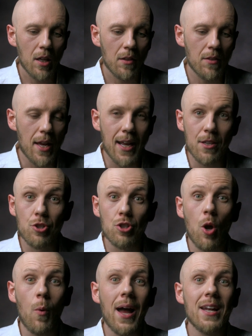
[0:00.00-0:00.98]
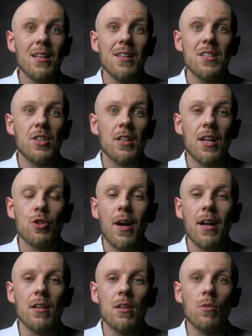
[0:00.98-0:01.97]
they get so idealistic, they
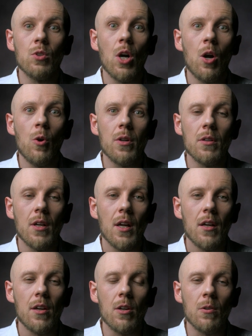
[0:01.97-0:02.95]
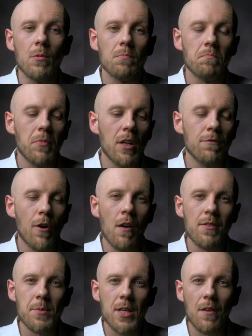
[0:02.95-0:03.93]
try to, you know, go and, you know, involve
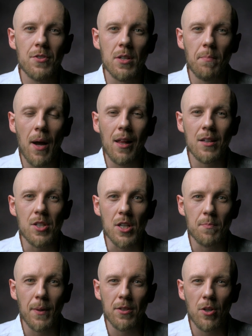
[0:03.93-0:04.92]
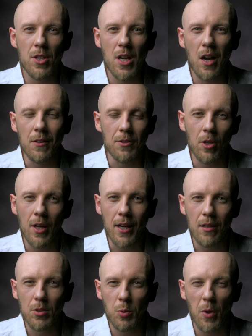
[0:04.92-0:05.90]
themselves in politics, but they're young, they're
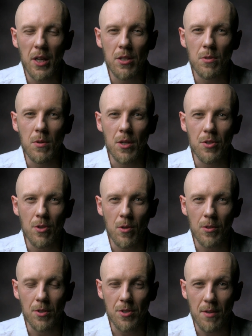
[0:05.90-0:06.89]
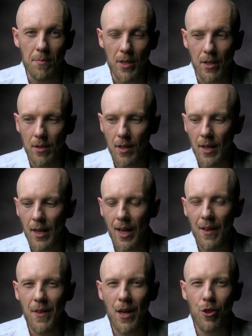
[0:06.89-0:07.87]
like 22 years old or something.
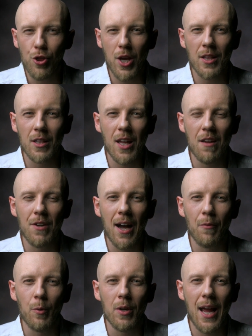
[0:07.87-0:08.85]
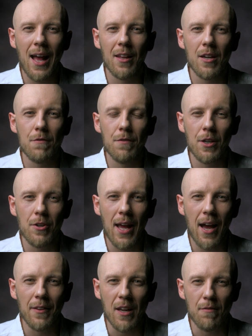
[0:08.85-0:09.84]
And they think that they've got reality figured
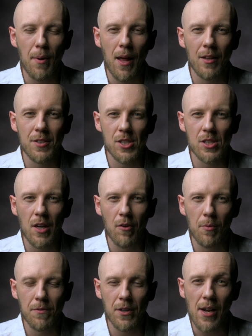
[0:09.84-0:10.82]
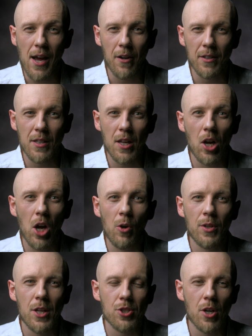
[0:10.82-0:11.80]
out, they have politics and government figured out, and then they go
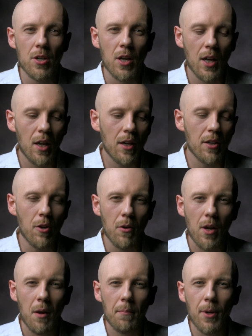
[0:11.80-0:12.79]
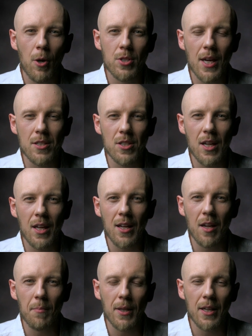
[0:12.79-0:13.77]
and they start, you know, protesting and
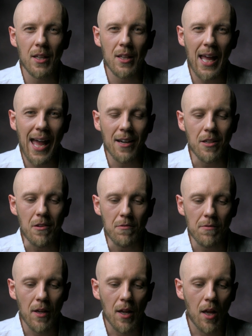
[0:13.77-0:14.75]
getting politically active.